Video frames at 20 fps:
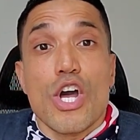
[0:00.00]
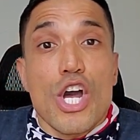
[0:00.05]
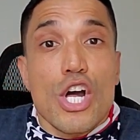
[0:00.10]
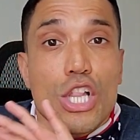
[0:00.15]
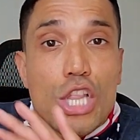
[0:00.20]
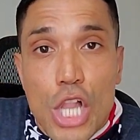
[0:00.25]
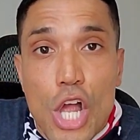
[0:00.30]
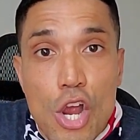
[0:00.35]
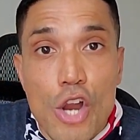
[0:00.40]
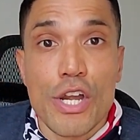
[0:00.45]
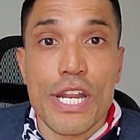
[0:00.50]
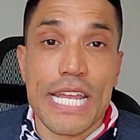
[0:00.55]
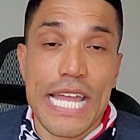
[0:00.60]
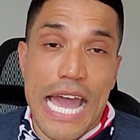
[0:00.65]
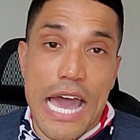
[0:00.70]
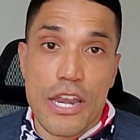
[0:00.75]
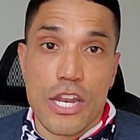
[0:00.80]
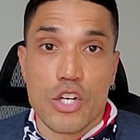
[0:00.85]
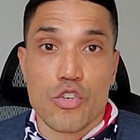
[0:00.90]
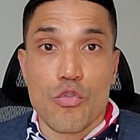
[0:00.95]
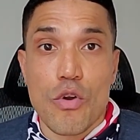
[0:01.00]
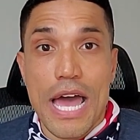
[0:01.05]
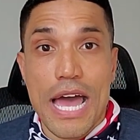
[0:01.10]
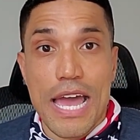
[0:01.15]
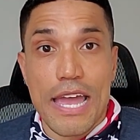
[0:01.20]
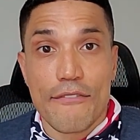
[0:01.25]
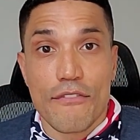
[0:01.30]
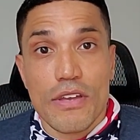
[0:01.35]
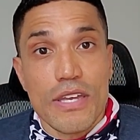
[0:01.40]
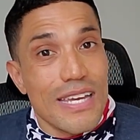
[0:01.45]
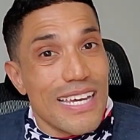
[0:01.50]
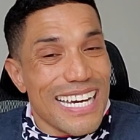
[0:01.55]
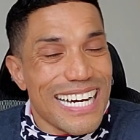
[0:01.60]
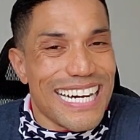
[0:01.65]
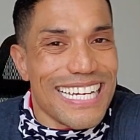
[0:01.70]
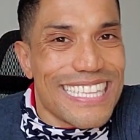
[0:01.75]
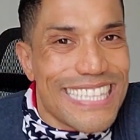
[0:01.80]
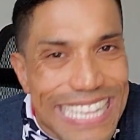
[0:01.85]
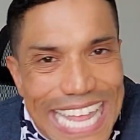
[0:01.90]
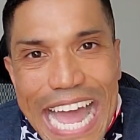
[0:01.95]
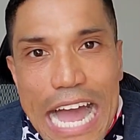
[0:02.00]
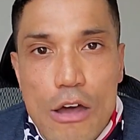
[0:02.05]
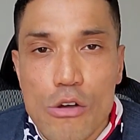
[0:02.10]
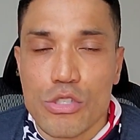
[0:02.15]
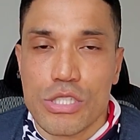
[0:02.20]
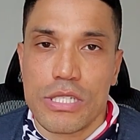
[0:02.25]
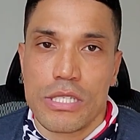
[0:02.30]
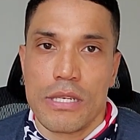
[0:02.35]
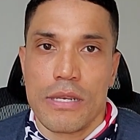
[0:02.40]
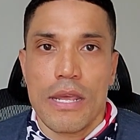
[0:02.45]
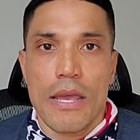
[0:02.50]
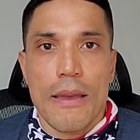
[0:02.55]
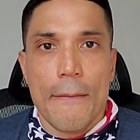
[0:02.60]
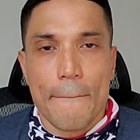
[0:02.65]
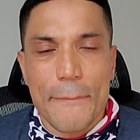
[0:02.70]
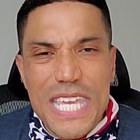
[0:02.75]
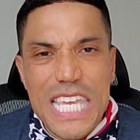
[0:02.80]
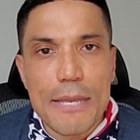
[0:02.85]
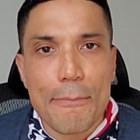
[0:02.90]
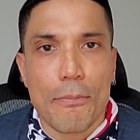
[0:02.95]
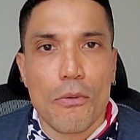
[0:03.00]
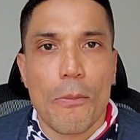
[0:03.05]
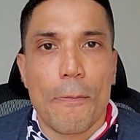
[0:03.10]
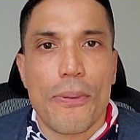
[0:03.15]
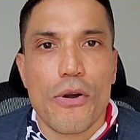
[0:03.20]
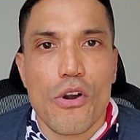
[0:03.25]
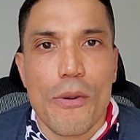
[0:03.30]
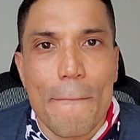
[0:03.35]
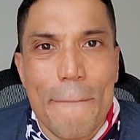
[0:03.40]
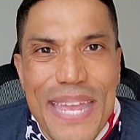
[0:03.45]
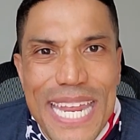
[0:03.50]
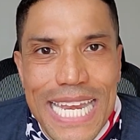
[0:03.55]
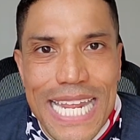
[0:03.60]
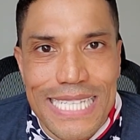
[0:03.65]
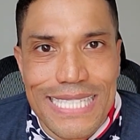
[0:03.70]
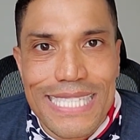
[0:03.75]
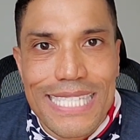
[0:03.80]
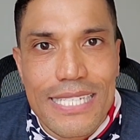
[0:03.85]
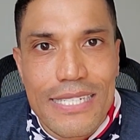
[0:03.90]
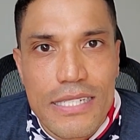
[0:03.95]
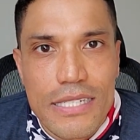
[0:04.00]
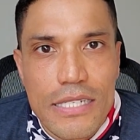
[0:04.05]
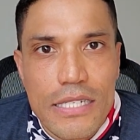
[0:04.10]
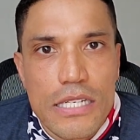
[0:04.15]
learning how to drive a thousand people per minute